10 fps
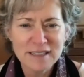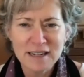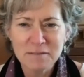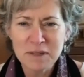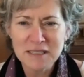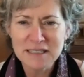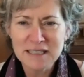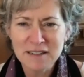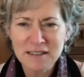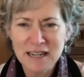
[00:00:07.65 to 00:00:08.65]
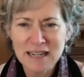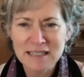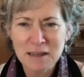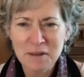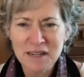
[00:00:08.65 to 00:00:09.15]
I've been sick the last
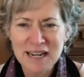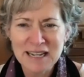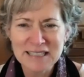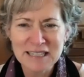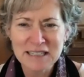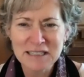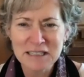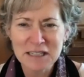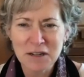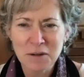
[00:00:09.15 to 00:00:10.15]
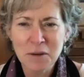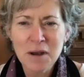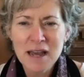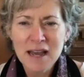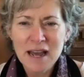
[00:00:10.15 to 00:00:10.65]
couple of days, and so
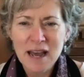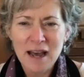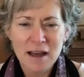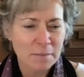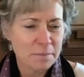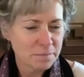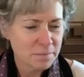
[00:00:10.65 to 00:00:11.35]
um,